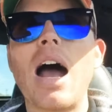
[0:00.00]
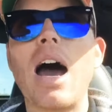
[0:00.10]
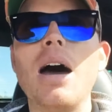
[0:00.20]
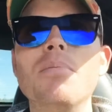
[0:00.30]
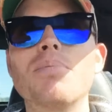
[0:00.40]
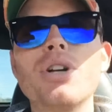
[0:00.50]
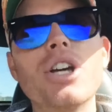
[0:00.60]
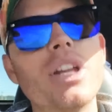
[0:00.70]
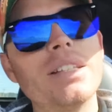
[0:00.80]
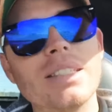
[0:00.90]
I'm pretty
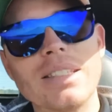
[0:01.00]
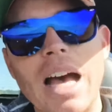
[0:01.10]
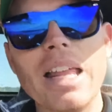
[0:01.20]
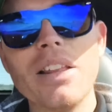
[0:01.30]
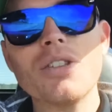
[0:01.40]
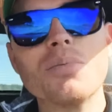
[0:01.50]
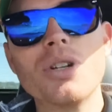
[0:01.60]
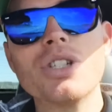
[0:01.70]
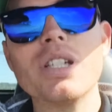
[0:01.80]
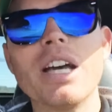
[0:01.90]
good at designing this
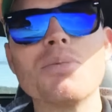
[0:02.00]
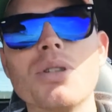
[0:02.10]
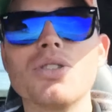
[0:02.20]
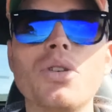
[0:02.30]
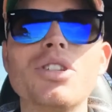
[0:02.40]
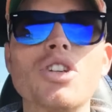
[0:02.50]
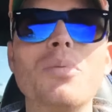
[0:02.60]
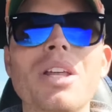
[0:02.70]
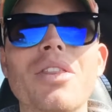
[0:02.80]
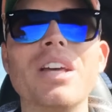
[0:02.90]
merchandise, but there's only so
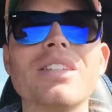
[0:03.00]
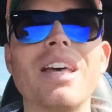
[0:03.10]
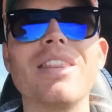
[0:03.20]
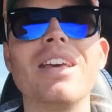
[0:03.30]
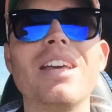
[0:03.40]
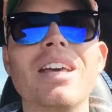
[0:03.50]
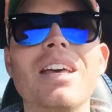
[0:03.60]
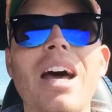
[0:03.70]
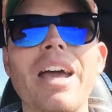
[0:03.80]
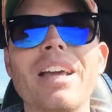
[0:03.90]
many things I think
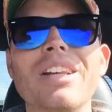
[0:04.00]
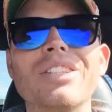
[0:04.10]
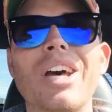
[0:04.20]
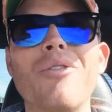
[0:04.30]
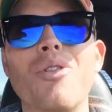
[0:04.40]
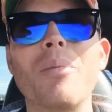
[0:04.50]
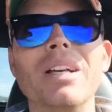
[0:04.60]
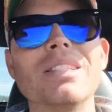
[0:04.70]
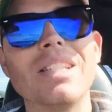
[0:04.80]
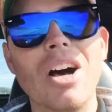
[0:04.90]
I can design for
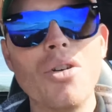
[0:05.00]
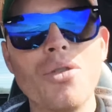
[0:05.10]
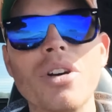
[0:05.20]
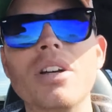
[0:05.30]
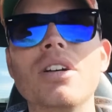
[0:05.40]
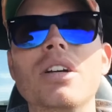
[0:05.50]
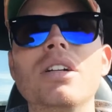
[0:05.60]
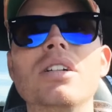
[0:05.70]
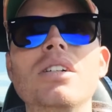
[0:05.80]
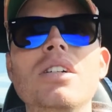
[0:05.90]
myself.
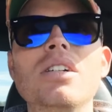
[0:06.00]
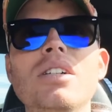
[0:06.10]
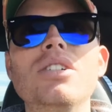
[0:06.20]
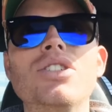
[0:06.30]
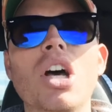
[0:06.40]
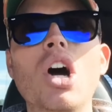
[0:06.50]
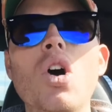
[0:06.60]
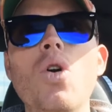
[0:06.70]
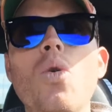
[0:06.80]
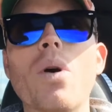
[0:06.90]
So
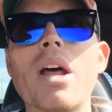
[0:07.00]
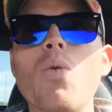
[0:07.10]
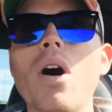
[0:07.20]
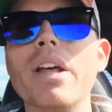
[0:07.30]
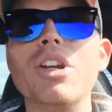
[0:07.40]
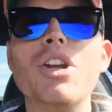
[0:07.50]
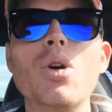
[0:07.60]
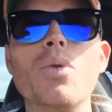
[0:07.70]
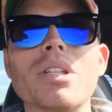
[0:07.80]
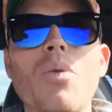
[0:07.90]
what I wanted to
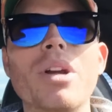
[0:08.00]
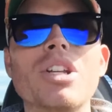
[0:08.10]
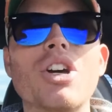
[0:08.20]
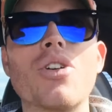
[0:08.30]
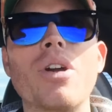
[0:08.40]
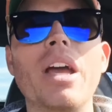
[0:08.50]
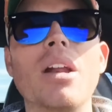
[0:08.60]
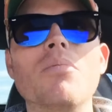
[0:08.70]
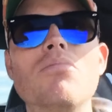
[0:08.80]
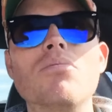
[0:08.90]
do was I wanted to create
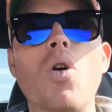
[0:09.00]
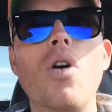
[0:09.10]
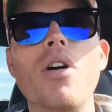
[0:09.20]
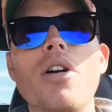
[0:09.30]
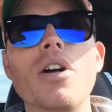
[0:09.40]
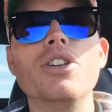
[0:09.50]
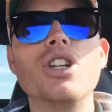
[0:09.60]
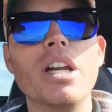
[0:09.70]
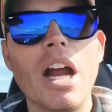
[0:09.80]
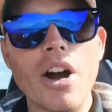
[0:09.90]
more
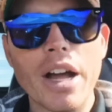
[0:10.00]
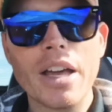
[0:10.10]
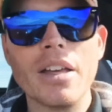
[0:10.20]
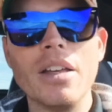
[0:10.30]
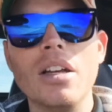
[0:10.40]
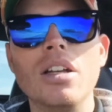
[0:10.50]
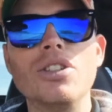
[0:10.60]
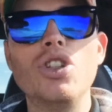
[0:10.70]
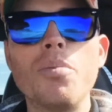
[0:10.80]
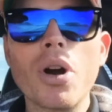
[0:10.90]
generic
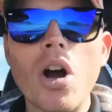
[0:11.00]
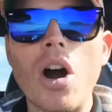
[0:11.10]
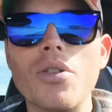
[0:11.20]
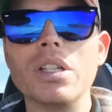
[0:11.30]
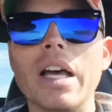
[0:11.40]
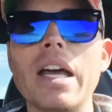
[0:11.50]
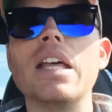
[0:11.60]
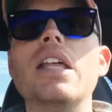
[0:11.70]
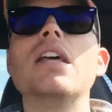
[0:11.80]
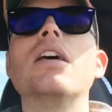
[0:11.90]
supercar
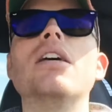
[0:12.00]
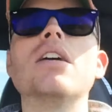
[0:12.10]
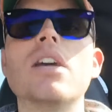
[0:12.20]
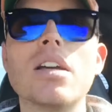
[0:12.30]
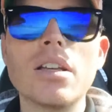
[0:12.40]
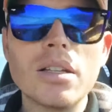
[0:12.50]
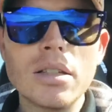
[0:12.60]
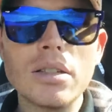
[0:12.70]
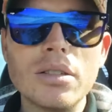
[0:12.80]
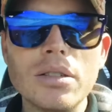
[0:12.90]
related
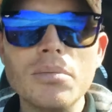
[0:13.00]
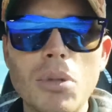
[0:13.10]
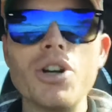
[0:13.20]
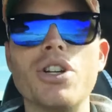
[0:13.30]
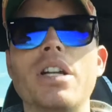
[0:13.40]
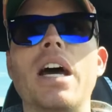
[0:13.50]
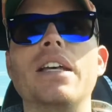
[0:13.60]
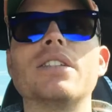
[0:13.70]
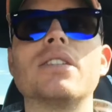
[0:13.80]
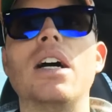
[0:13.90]

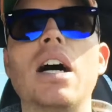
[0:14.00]
merchandise.